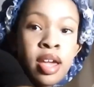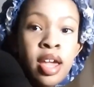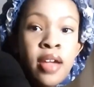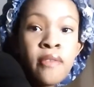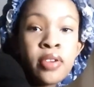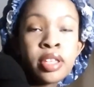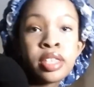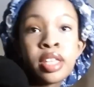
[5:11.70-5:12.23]

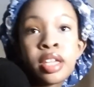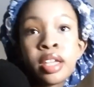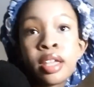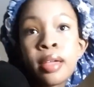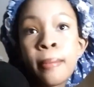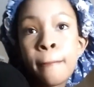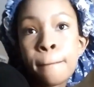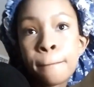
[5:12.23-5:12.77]

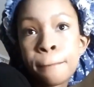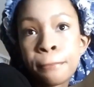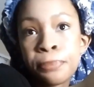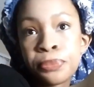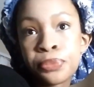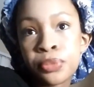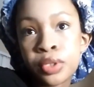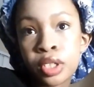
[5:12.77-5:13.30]
everything.
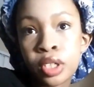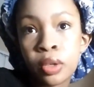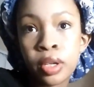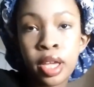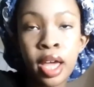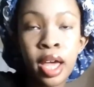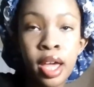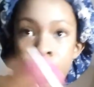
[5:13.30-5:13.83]
So
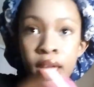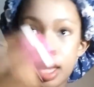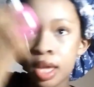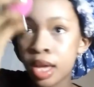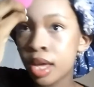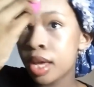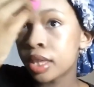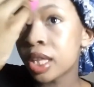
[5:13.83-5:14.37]
yeah,
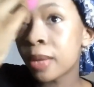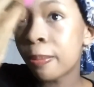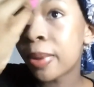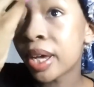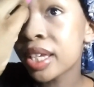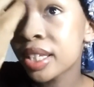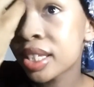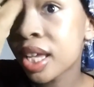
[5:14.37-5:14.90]
the
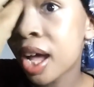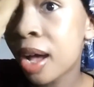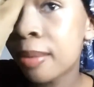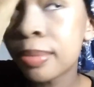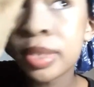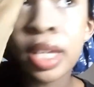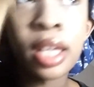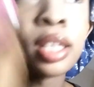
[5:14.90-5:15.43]
bus
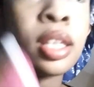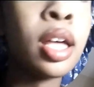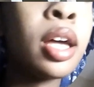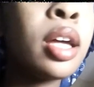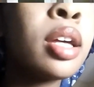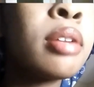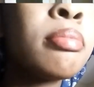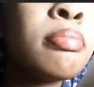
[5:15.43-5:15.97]
comes at
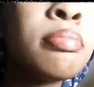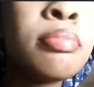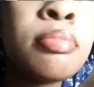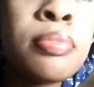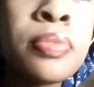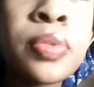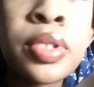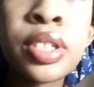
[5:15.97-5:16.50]
like
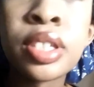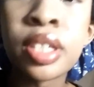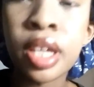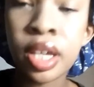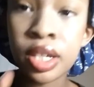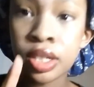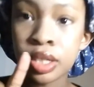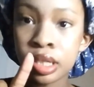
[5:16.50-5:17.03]

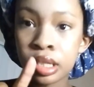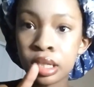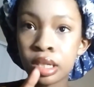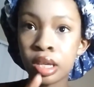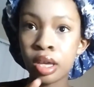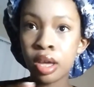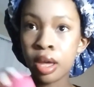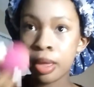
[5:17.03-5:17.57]
6
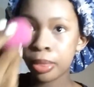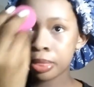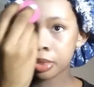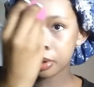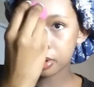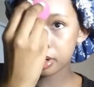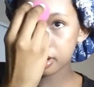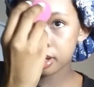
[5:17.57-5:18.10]

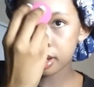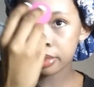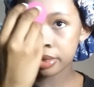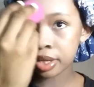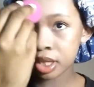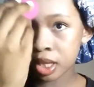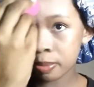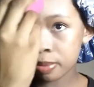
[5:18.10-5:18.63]
6.30. I think the